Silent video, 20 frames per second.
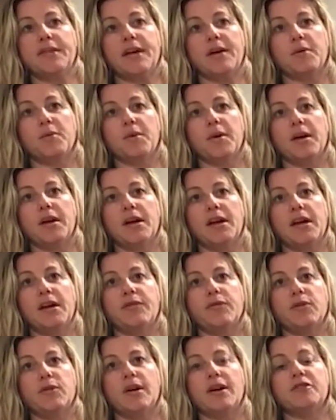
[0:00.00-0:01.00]
That way,
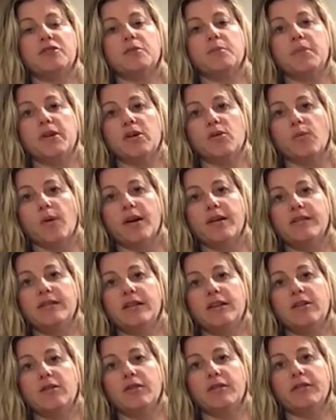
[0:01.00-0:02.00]
if you guys are big
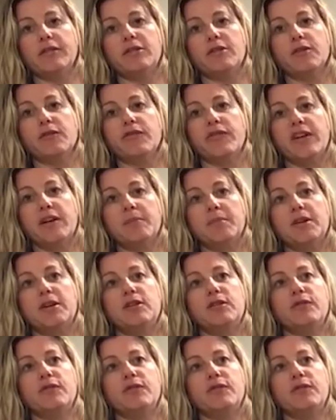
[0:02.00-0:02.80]
rice eaters in your family